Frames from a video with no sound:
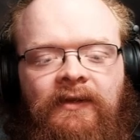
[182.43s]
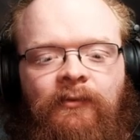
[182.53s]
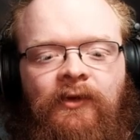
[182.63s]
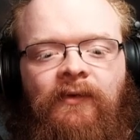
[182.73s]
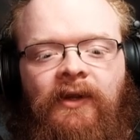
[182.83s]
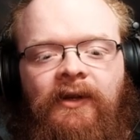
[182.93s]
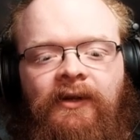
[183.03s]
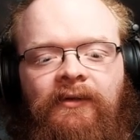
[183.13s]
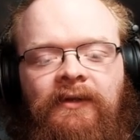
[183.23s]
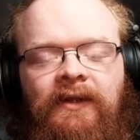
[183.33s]
move
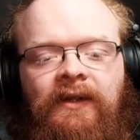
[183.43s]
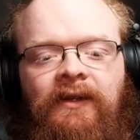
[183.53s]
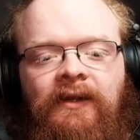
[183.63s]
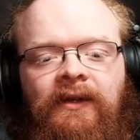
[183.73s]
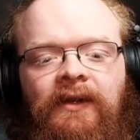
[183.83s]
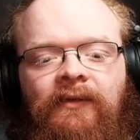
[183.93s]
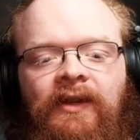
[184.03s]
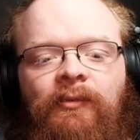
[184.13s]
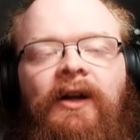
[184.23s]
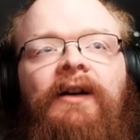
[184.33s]
here. If he
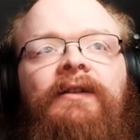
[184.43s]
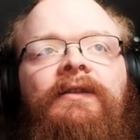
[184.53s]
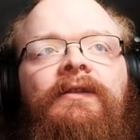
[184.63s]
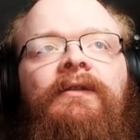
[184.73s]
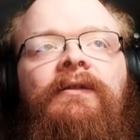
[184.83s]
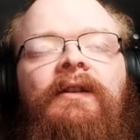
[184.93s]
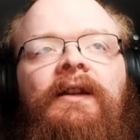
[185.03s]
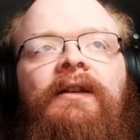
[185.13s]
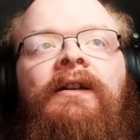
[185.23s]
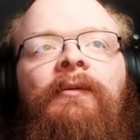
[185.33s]
blocks, then I
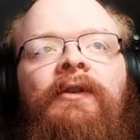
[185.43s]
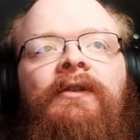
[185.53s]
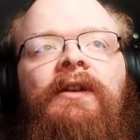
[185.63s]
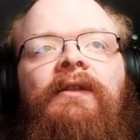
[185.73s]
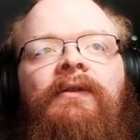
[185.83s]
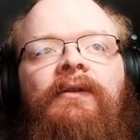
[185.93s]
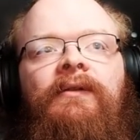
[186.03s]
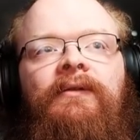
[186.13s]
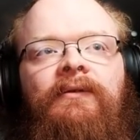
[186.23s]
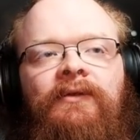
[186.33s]
can come underneath.
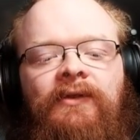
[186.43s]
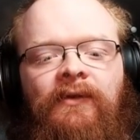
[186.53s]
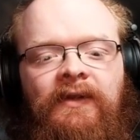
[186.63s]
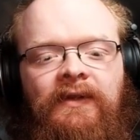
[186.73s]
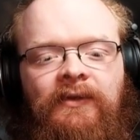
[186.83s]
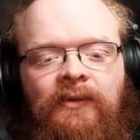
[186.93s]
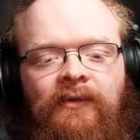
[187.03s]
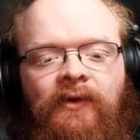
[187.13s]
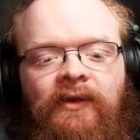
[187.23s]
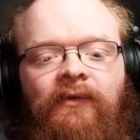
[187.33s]
So this is sort
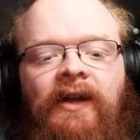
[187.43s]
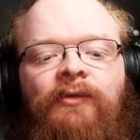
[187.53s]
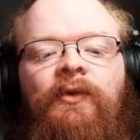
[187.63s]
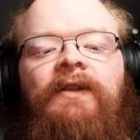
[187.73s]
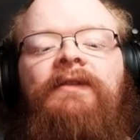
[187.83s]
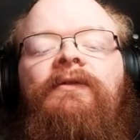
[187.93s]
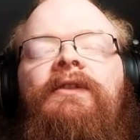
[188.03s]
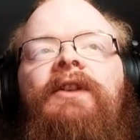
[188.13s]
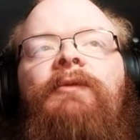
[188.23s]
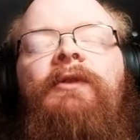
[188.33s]
of one of the vital points of this
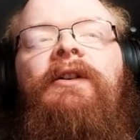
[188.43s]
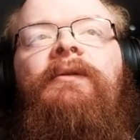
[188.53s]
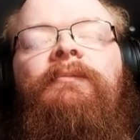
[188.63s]
shape here.